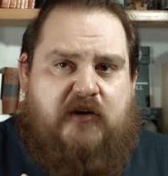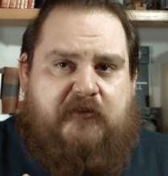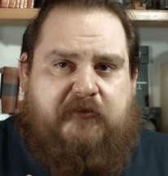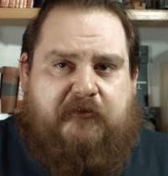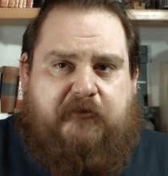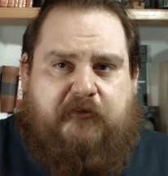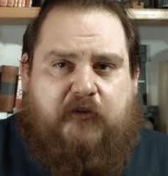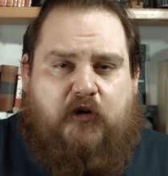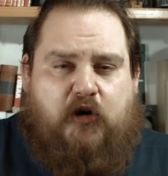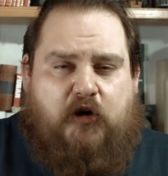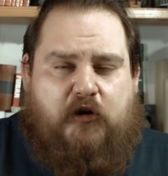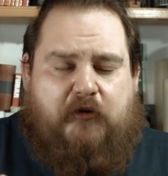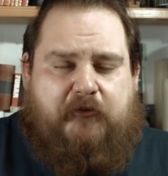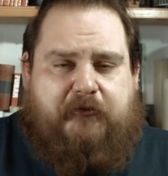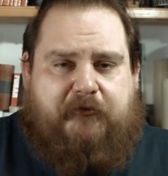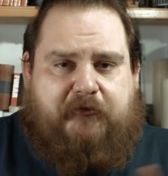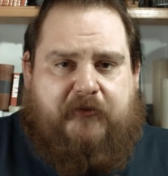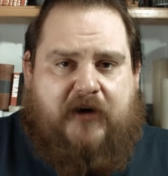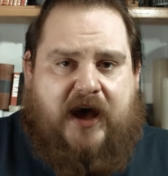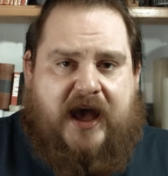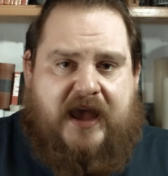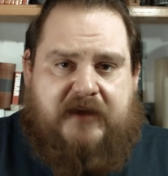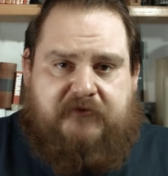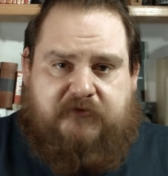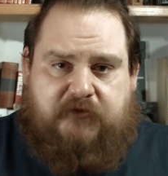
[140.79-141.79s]

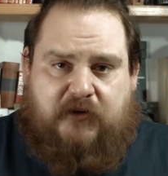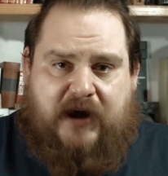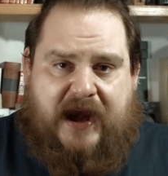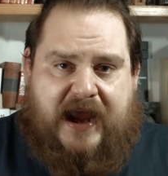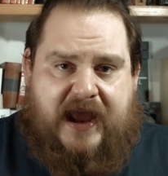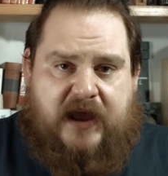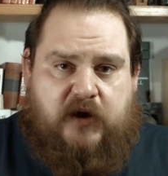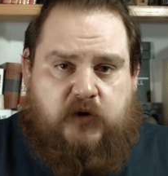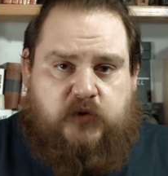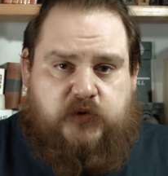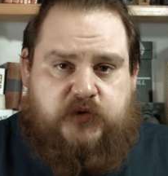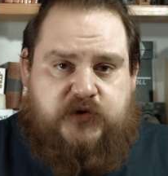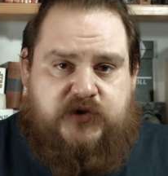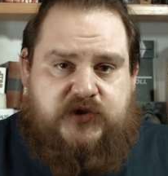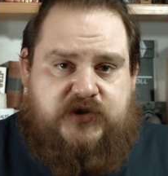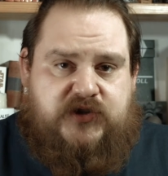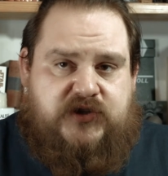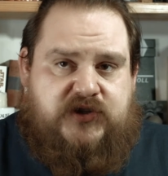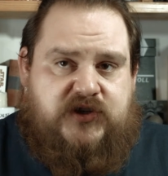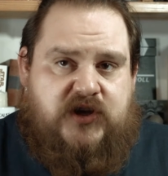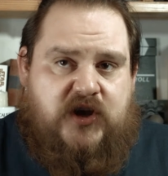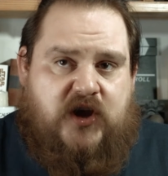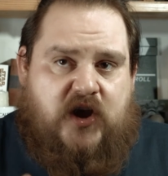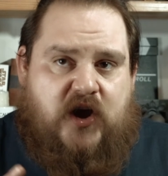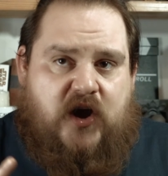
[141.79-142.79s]
4-5
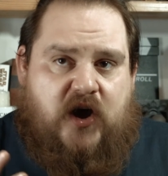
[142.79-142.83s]
rounds